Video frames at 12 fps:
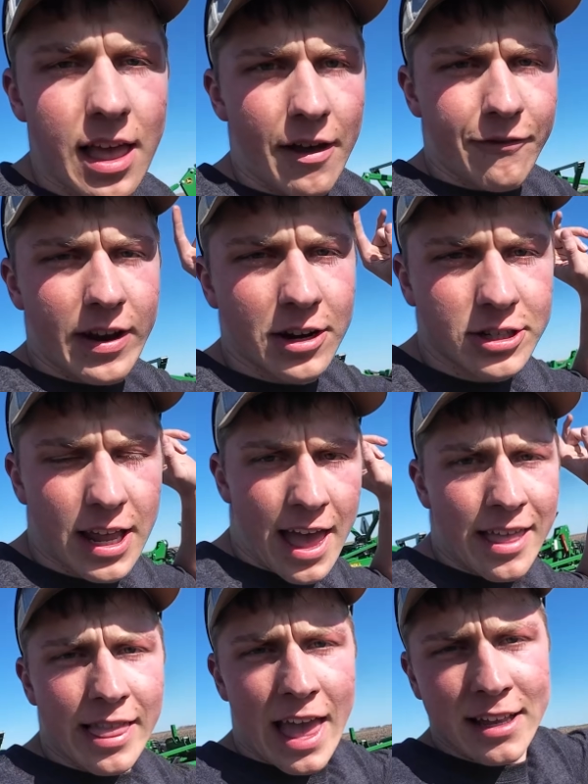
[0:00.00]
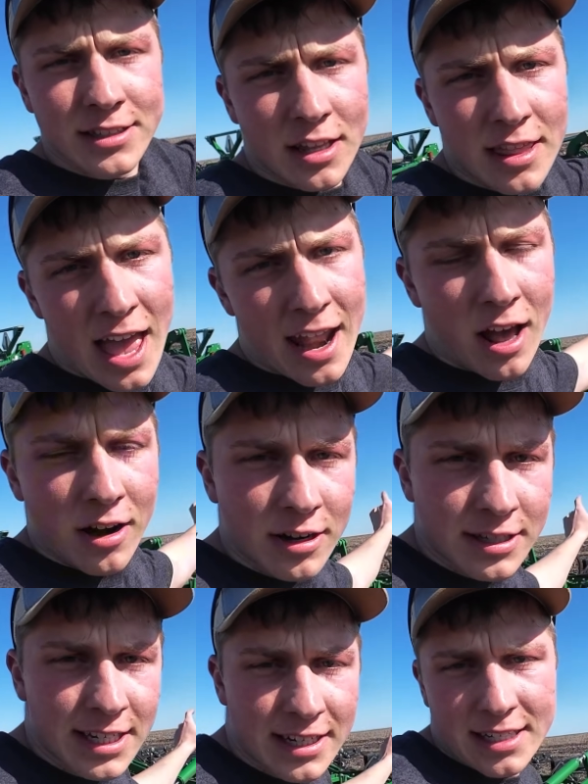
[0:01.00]
I finished the headlands on that
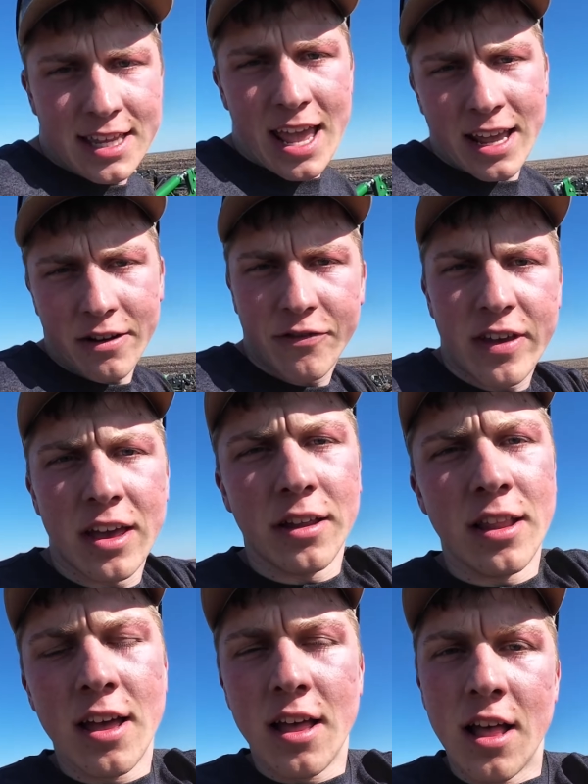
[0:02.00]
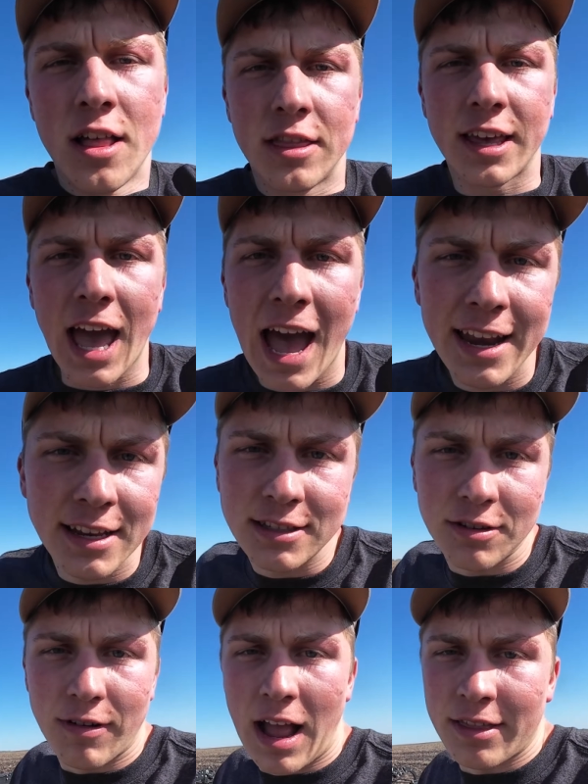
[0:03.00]
160 acre field. The
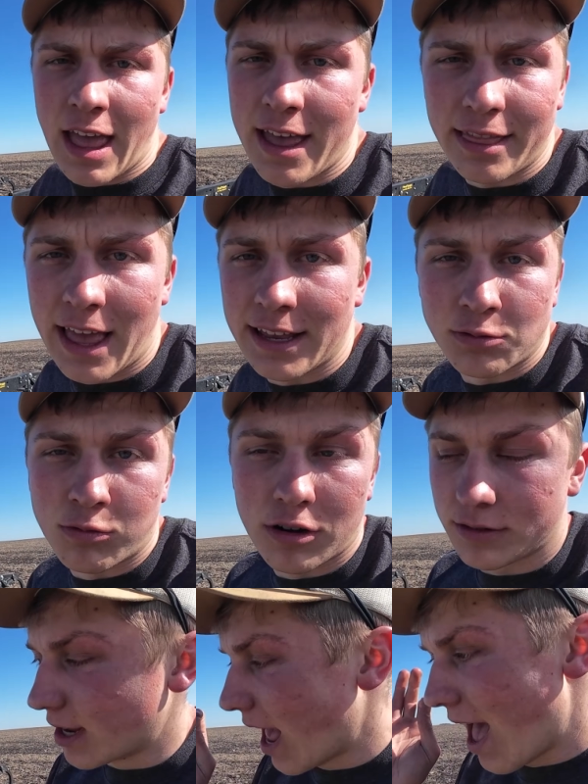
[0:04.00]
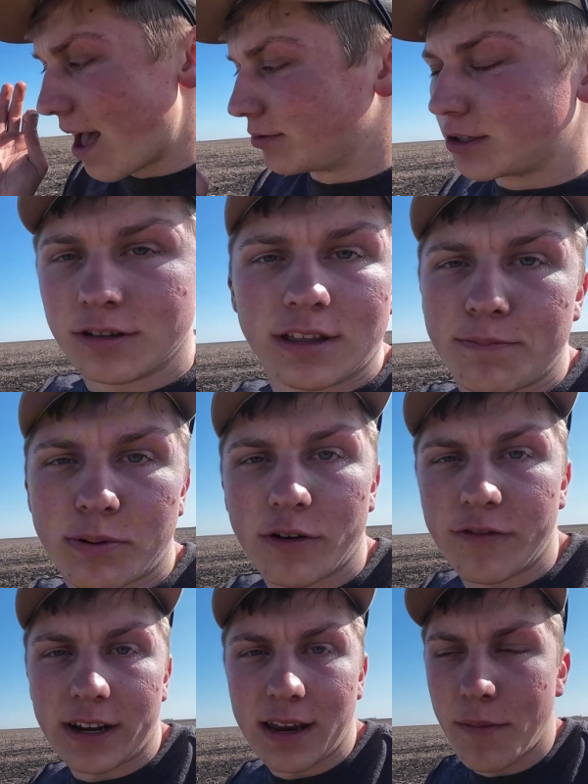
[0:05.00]
guidance around the headlands worked absolutely
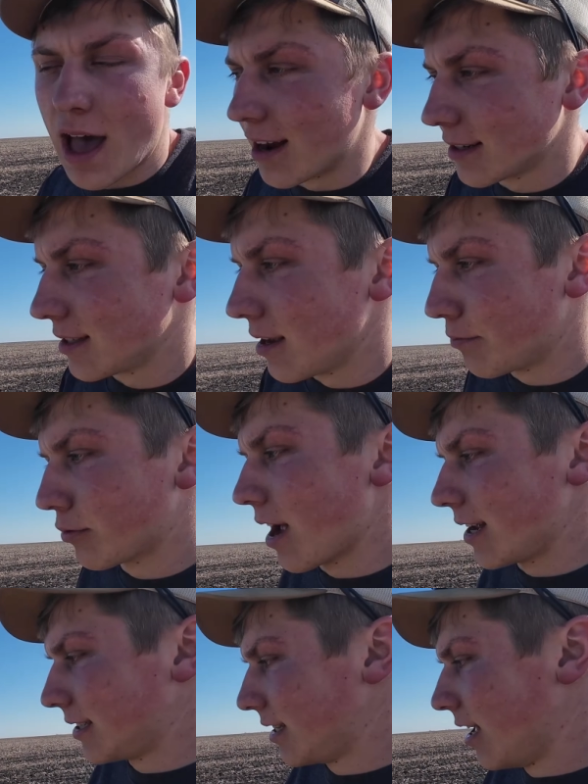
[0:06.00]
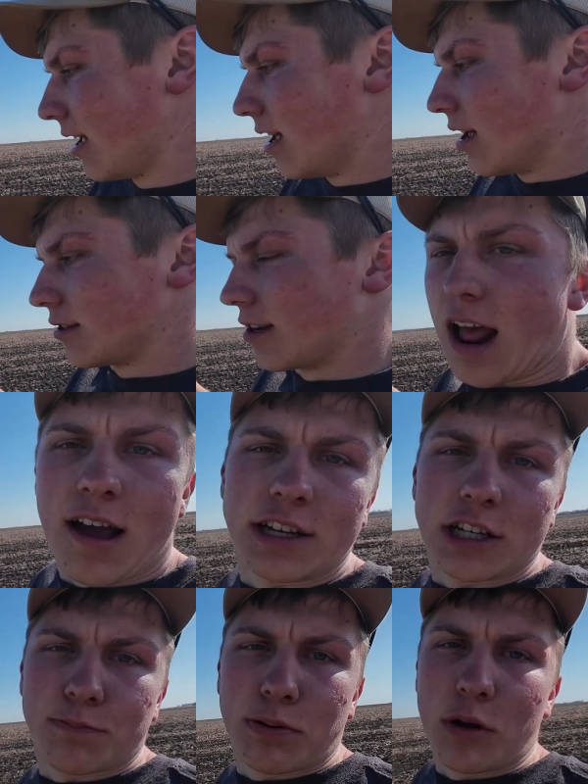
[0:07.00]
perfect. I'm honestly impressed. So now I
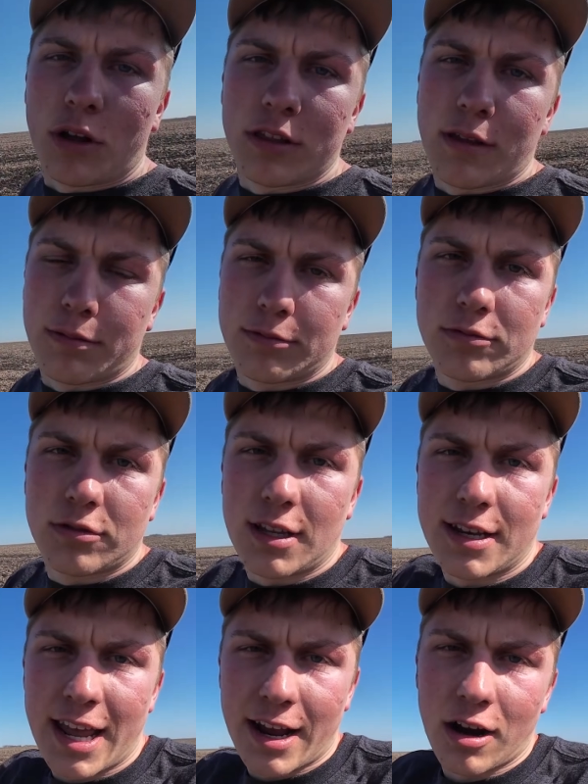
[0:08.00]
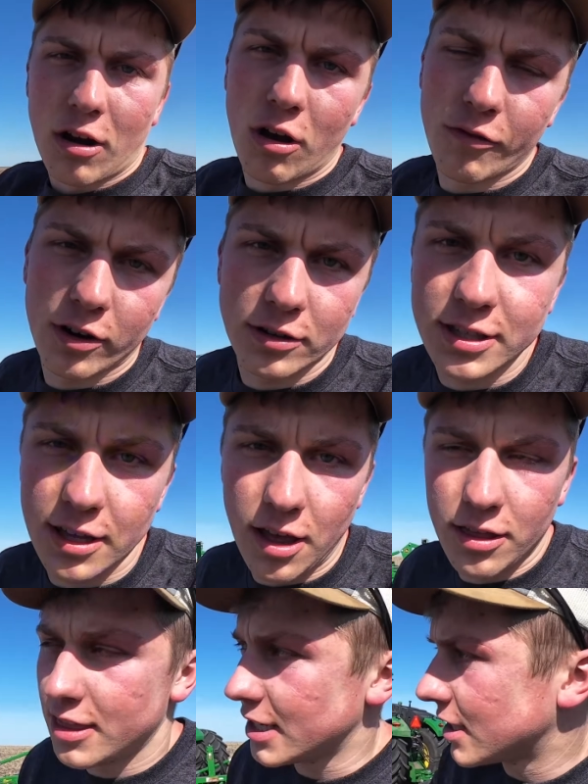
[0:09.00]
just pulled the, the digger over
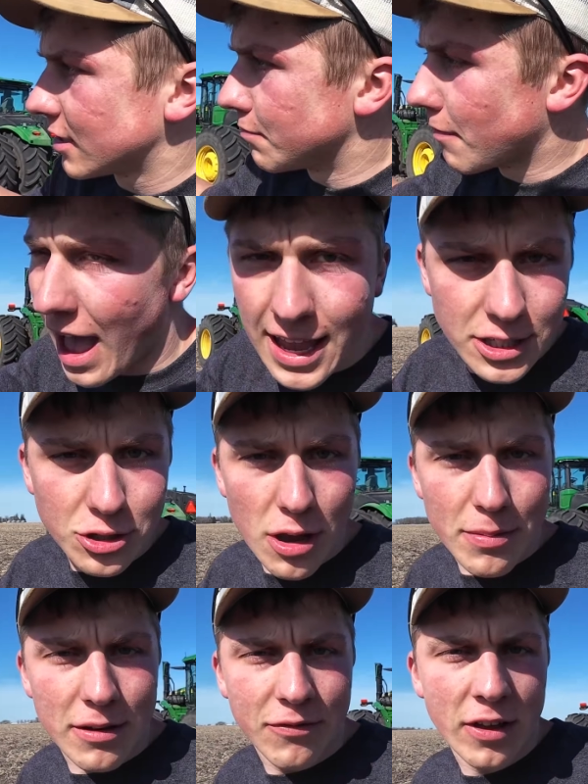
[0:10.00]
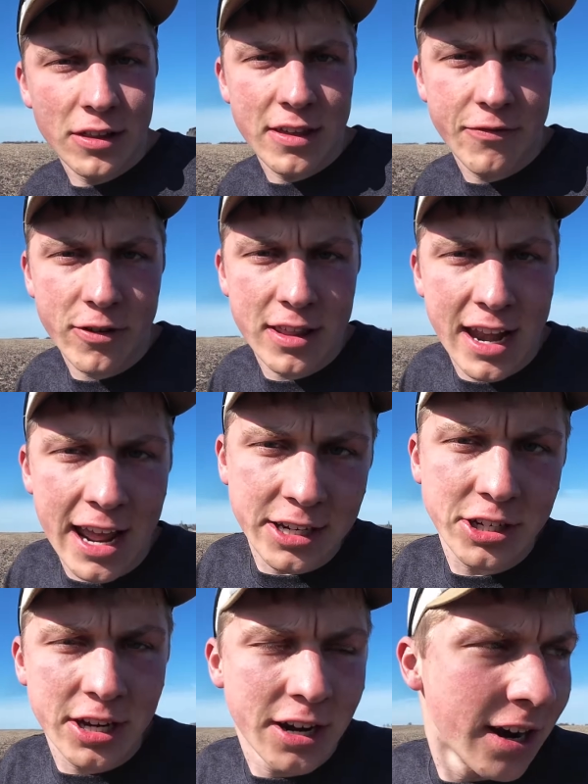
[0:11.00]
to, this is my soybean field for the
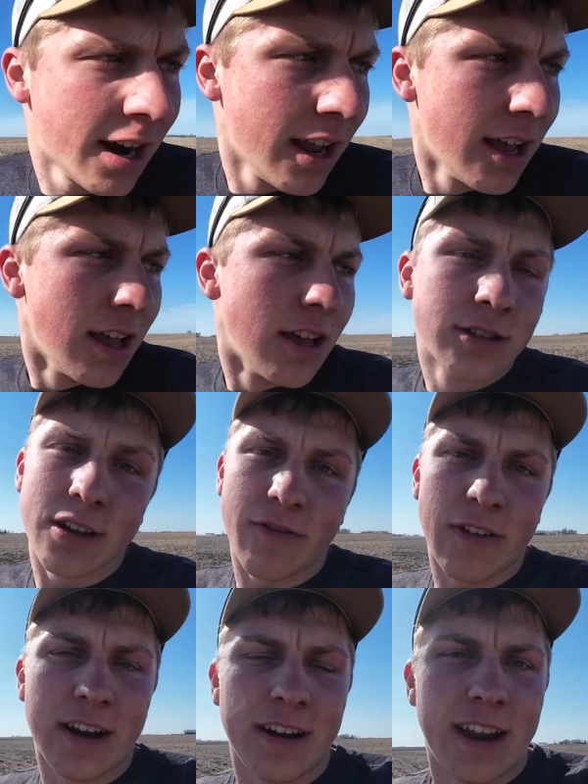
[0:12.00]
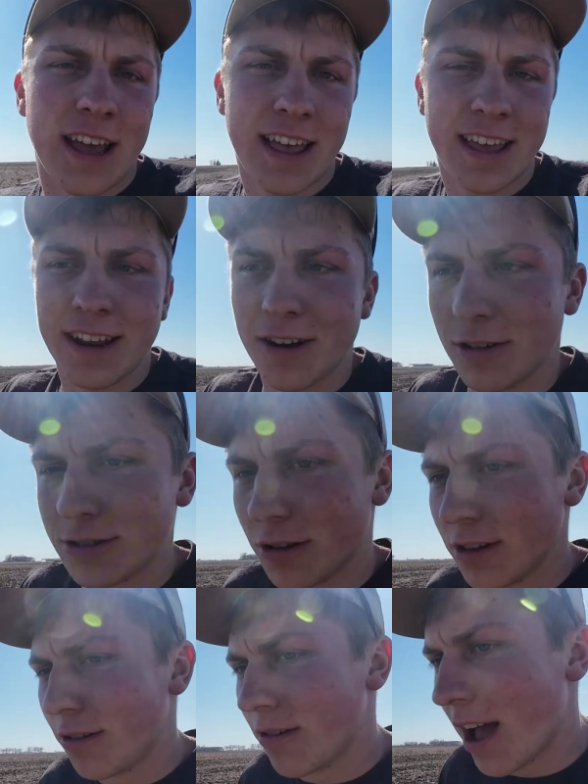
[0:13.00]
next year. So I figured, you know, it's
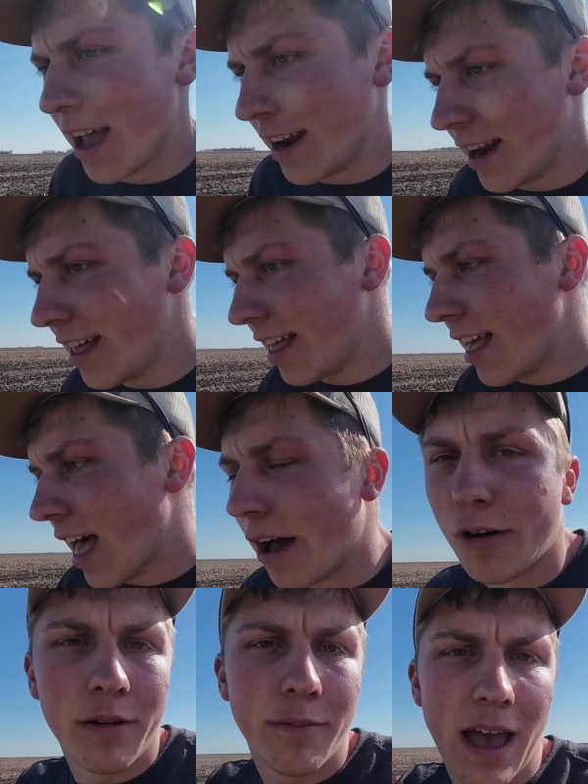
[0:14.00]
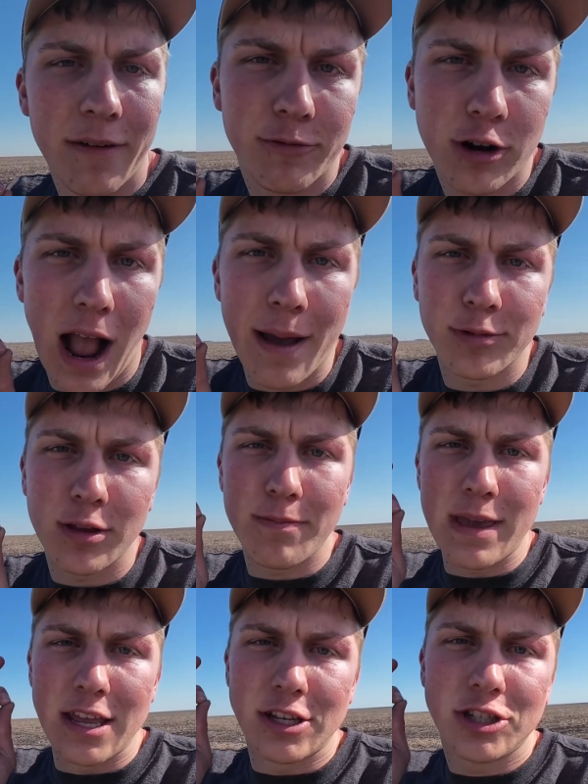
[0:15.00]
only right. I want my crop to
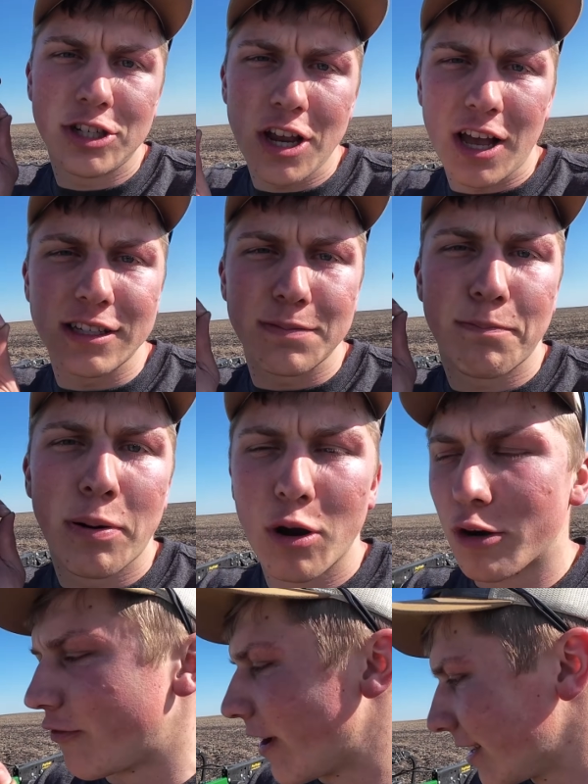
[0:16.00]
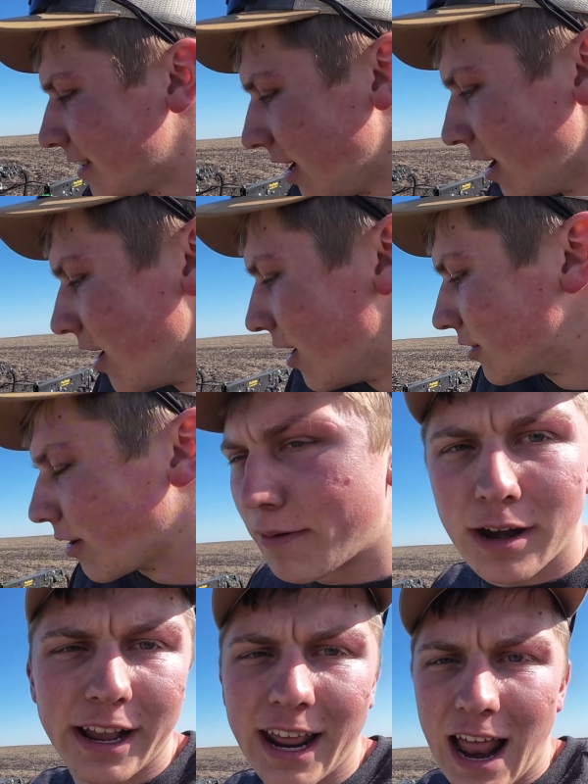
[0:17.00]
be just perfect. So I
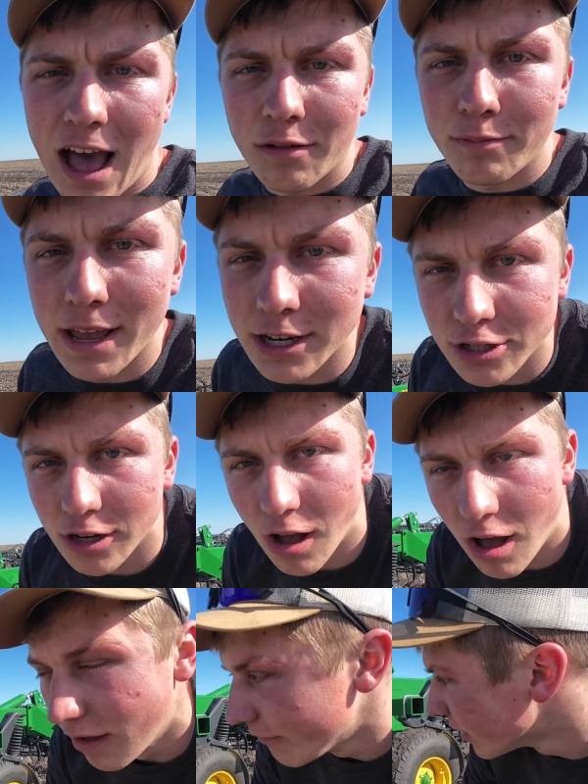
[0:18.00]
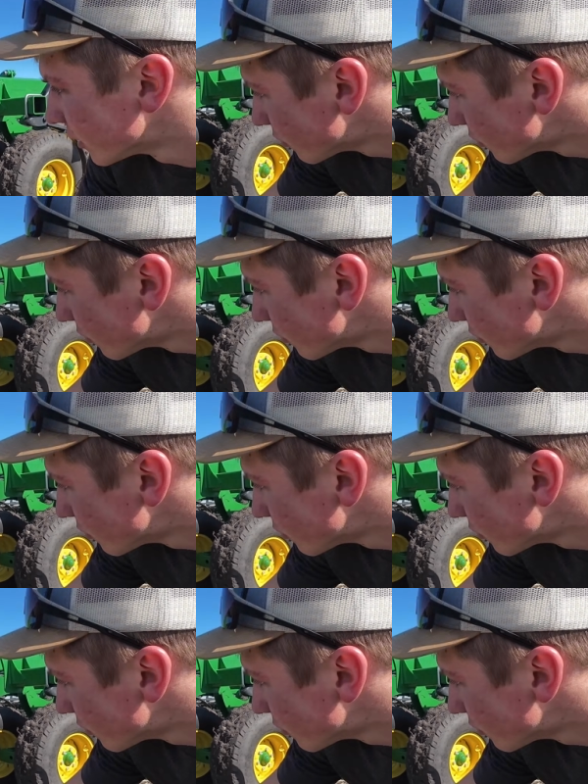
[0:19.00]
better get out and make sure all of the